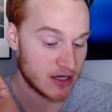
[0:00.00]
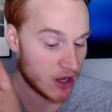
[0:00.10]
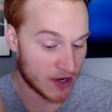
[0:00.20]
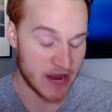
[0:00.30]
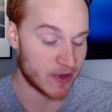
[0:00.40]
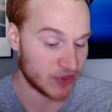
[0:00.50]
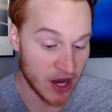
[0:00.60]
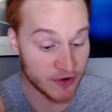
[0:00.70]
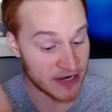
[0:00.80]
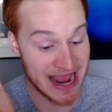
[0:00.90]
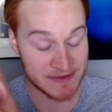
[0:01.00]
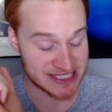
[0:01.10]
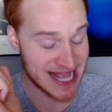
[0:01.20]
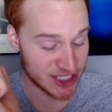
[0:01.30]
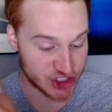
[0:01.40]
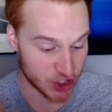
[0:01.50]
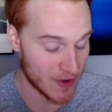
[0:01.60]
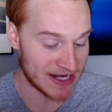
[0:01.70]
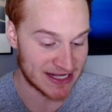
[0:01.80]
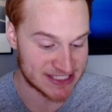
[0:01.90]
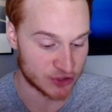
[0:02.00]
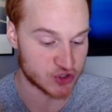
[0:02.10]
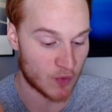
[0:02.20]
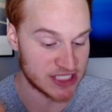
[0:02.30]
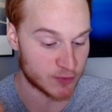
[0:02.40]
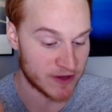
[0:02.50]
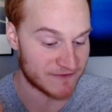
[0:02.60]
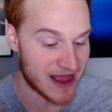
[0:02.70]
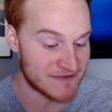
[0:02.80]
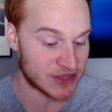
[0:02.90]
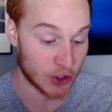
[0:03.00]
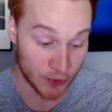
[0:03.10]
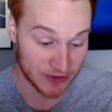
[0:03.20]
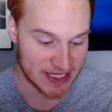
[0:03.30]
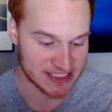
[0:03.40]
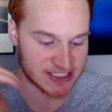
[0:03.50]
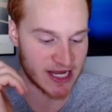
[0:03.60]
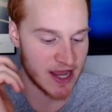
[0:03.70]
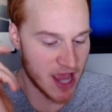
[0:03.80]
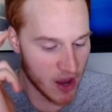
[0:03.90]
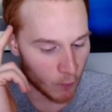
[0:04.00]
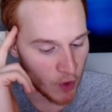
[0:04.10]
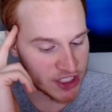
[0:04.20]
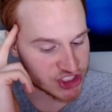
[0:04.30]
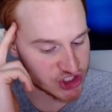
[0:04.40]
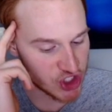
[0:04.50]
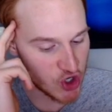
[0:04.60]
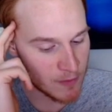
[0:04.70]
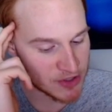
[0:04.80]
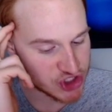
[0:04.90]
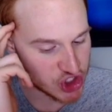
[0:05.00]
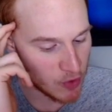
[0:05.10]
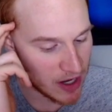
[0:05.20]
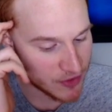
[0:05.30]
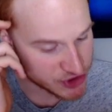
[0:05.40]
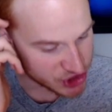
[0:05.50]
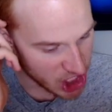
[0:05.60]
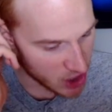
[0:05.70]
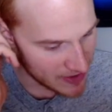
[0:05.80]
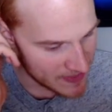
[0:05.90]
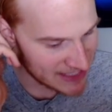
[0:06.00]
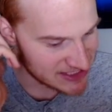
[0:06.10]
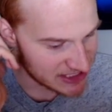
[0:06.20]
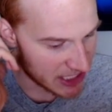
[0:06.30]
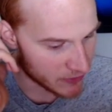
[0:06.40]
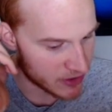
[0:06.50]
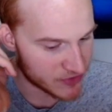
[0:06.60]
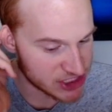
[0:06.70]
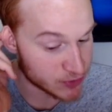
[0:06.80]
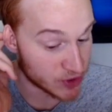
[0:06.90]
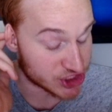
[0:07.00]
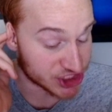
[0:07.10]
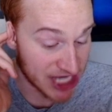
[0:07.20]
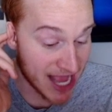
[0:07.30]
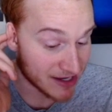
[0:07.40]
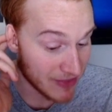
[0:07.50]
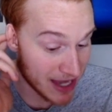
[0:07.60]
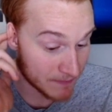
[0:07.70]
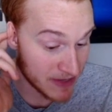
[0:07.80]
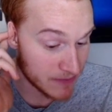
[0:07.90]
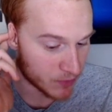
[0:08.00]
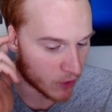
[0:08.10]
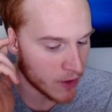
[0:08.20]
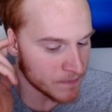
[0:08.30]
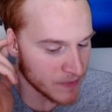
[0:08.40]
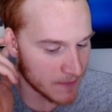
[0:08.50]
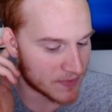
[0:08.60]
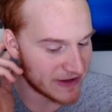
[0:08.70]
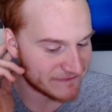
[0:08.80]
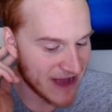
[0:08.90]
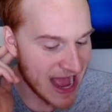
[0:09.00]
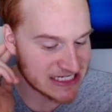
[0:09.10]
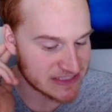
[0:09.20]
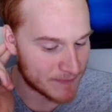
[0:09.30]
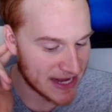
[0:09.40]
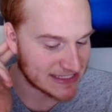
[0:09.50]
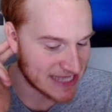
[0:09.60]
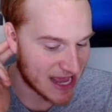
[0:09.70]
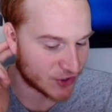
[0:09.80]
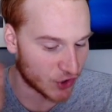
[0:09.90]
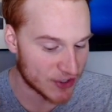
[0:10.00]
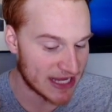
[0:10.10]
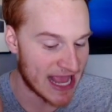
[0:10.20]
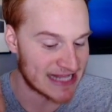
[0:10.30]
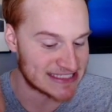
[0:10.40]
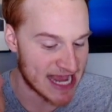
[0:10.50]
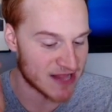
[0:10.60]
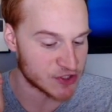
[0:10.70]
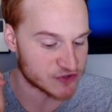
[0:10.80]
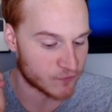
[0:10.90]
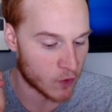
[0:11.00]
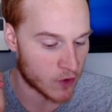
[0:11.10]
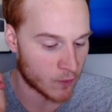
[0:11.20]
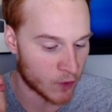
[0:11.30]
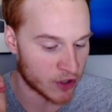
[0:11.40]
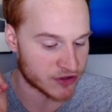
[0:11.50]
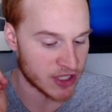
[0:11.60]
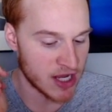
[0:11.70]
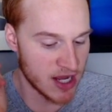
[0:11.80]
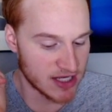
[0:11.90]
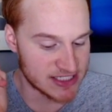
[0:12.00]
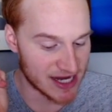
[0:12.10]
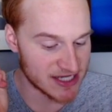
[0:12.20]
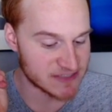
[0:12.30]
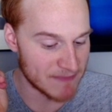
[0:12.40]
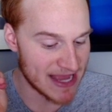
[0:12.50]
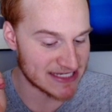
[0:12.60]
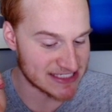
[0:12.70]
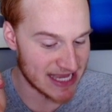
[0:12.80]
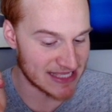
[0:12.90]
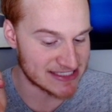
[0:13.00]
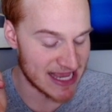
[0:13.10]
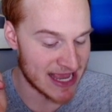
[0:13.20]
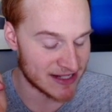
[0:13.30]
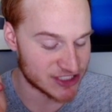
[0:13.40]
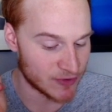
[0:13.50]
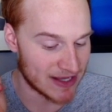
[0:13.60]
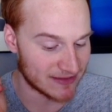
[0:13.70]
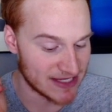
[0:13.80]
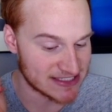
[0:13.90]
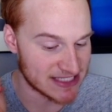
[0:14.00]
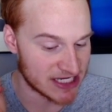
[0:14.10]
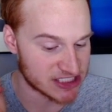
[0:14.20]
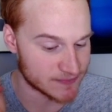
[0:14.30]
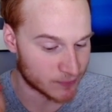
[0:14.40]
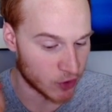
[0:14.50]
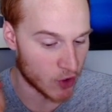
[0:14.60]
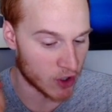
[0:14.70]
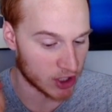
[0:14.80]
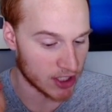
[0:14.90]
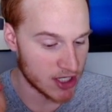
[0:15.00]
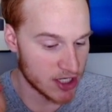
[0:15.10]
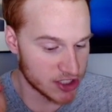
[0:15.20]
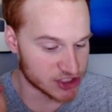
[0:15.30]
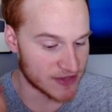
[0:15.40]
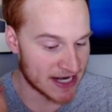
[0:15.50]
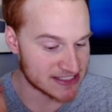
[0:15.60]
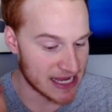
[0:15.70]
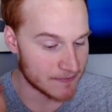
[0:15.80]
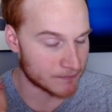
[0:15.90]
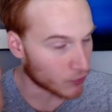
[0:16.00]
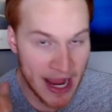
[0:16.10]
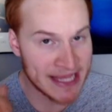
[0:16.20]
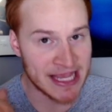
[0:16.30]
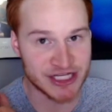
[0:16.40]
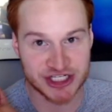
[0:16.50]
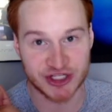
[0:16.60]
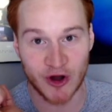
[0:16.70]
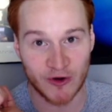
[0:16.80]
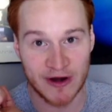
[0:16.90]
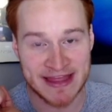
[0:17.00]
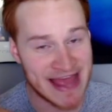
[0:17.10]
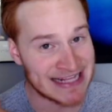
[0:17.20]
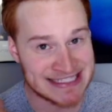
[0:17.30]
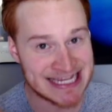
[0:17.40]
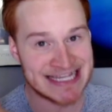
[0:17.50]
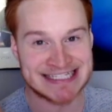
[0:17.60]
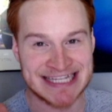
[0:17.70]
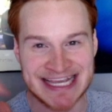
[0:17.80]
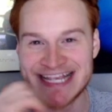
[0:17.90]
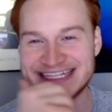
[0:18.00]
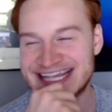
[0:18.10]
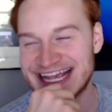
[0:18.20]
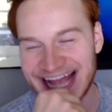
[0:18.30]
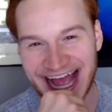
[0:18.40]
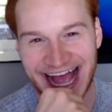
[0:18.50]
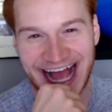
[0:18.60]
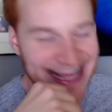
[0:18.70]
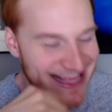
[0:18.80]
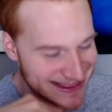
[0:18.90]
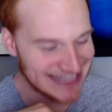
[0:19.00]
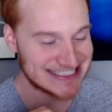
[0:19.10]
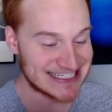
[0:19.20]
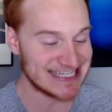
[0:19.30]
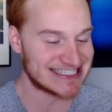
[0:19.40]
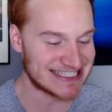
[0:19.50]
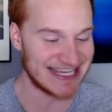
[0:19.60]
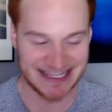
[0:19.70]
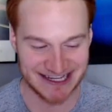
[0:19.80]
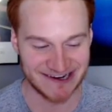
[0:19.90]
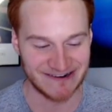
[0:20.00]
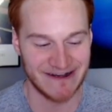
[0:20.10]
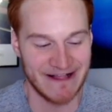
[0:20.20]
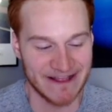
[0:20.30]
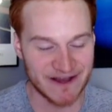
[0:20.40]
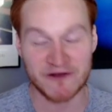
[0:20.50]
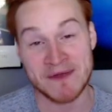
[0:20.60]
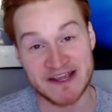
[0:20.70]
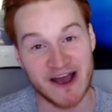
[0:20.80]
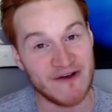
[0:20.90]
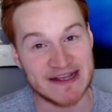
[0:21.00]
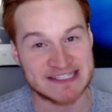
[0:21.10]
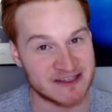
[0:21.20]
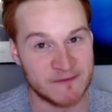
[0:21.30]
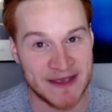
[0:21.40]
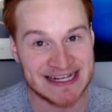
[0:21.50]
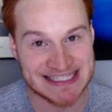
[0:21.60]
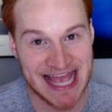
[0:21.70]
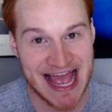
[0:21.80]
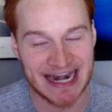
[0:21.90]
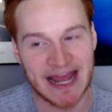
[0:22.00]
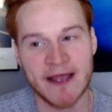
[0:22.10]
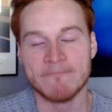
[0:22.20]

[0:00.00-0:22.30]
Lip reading: Okay, well, Notre Dame is not joining until 2025 at the earliest. Would assume two others go in that scenario. This would shock a lot of people, but Fox Big Ten looking at Dallas-Fort Worth does make sense to at least explore. So that is a breaking story that TCU could be going to the Big Ten.